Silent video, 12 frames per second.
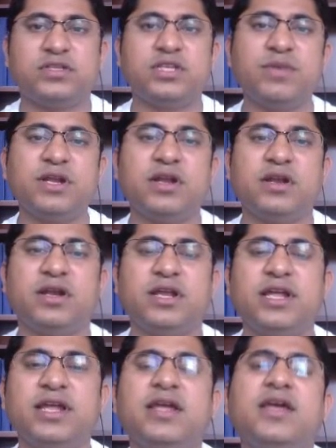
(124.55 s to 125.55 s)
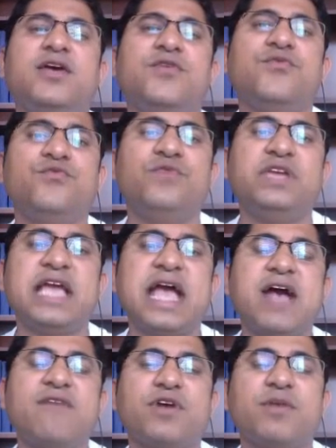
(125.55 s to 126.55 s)
Similarly, we
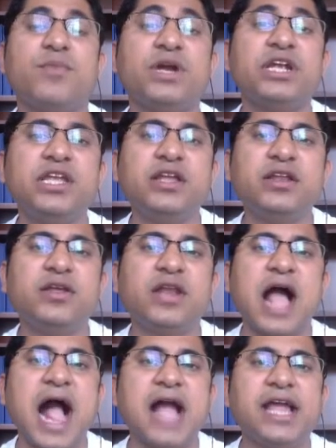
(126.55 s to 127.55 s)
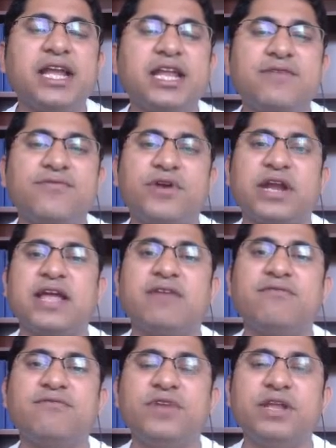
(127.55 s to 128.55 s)
have a material ID for
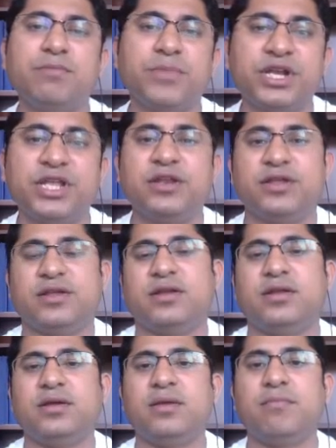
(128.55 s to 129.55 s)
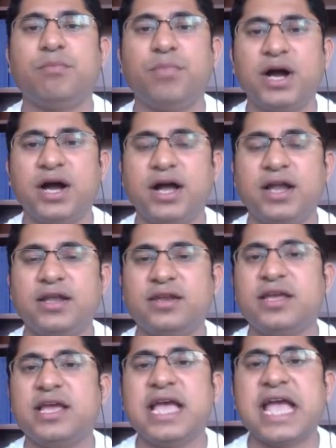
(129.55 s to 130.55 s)
every material,
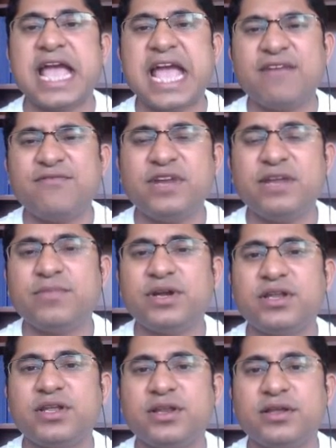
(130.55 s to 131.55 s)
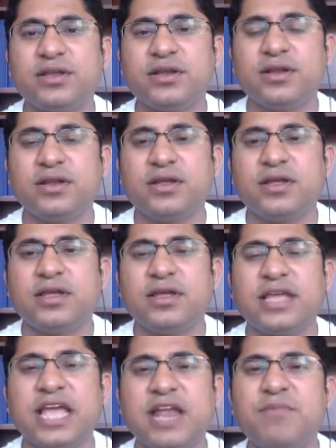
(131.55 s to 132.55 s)
but every material
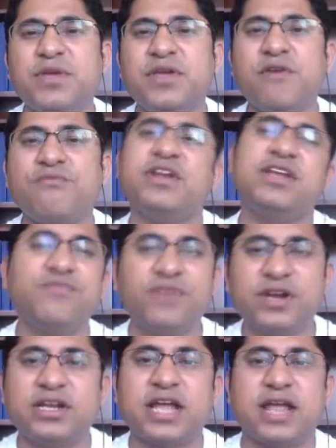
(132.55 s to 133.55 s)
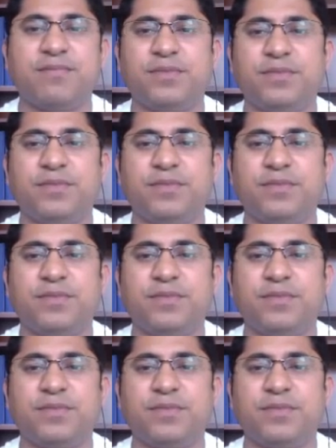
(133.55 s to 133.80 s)
can be of a different type.